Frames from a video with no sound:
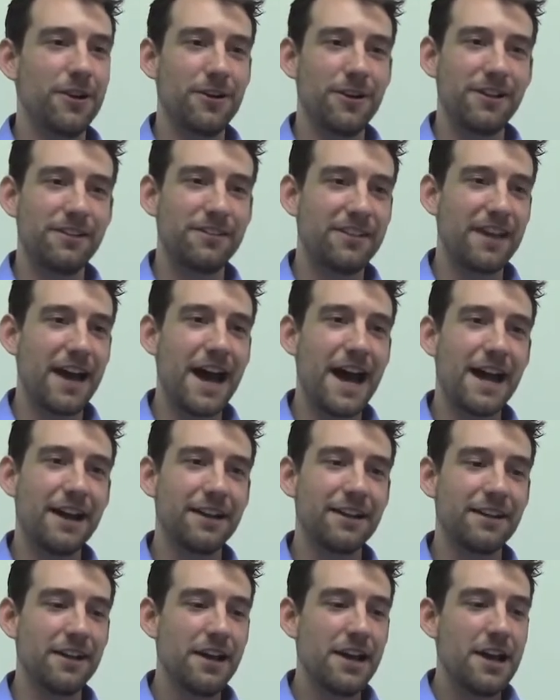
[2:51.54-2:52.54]
very
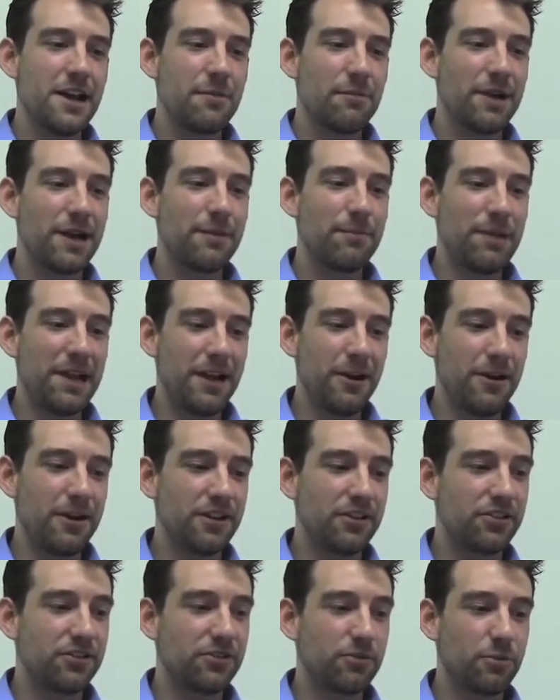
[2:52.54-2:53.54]
sad, and my
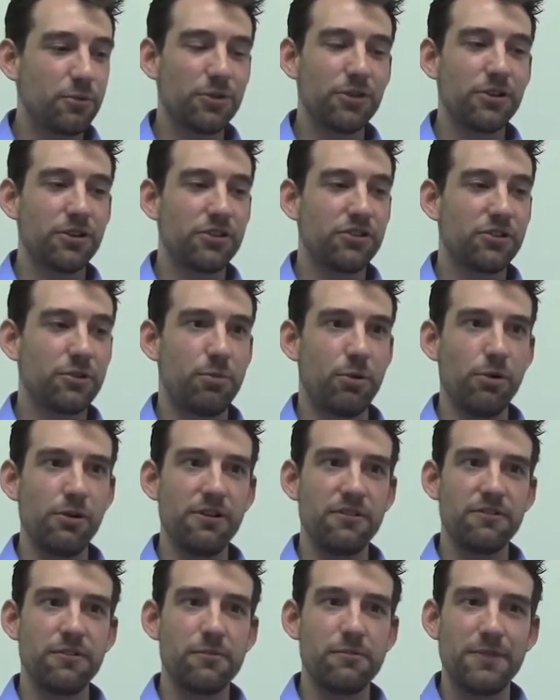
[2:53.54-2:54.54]
parents were
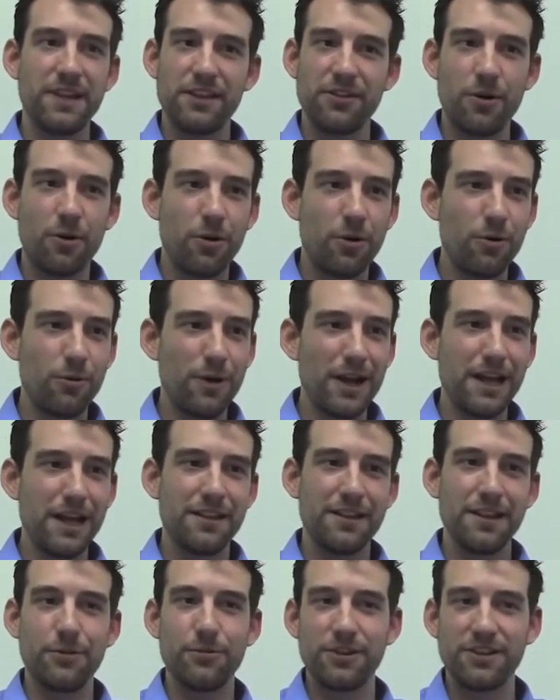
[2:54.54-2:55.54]
supportive of me the whole
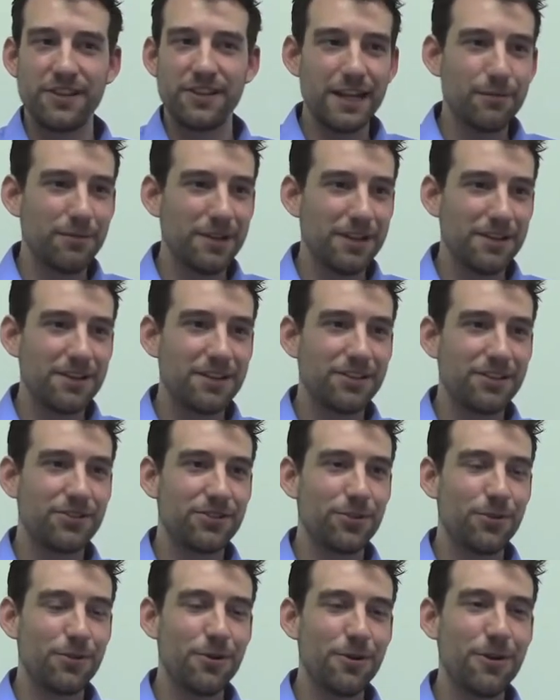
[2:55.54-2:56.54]
way. They would take me to the
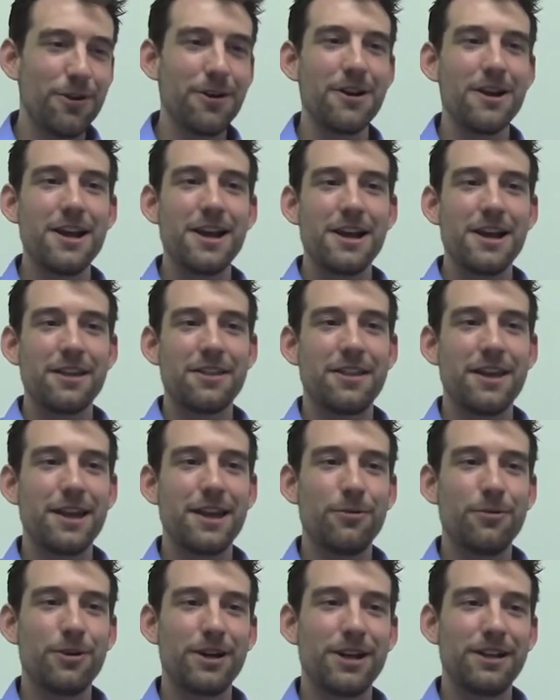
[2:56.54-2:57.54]
store.
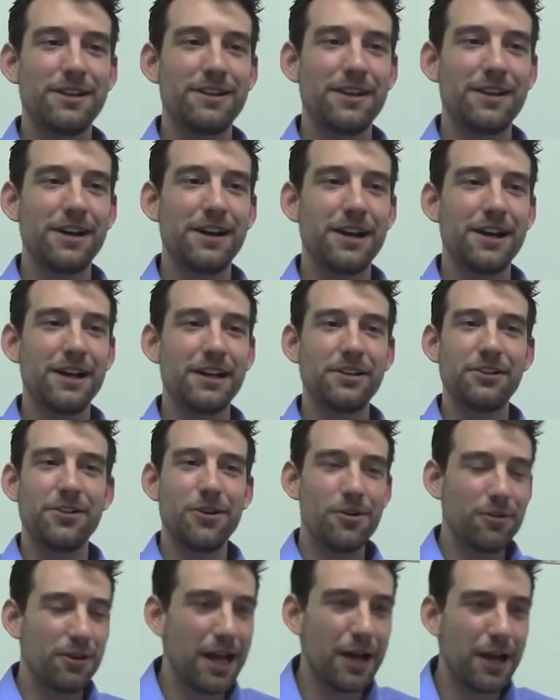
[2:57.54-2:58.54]
They would,
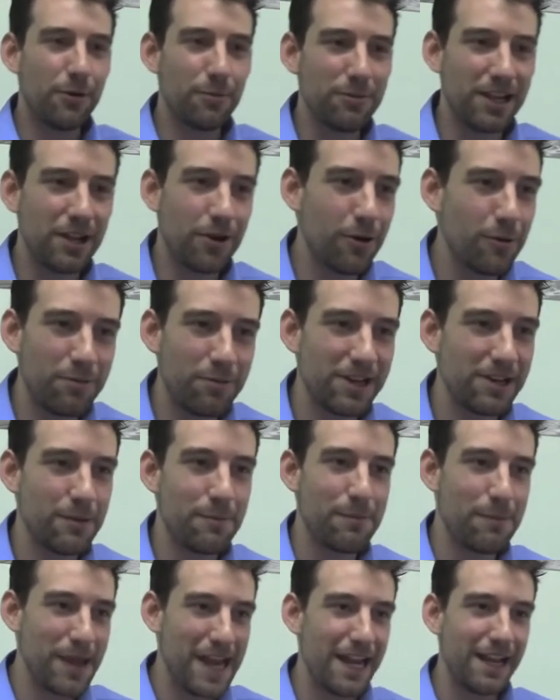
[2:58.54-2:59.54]
help me open a
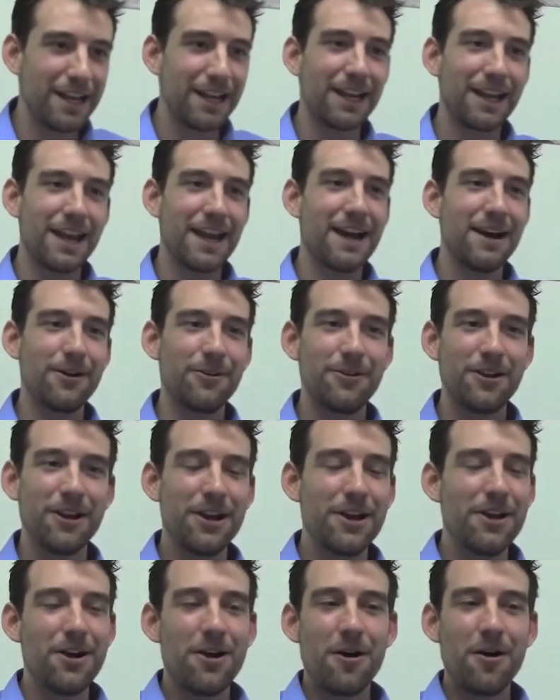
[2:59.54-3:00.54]
bank account,
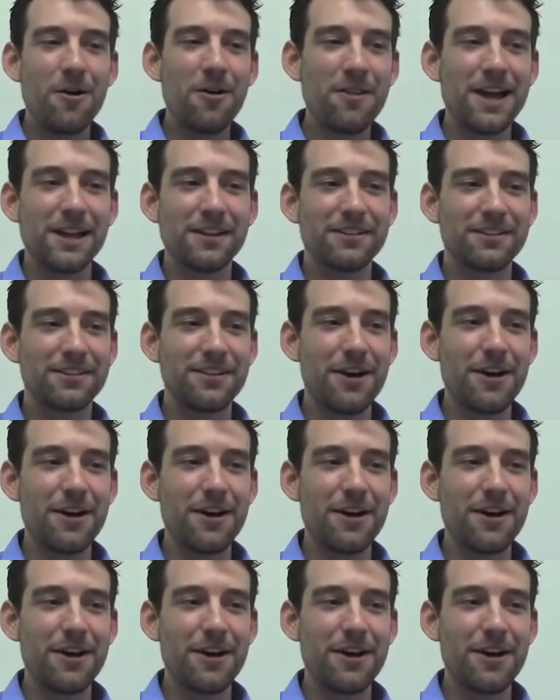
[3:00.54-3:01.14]
all that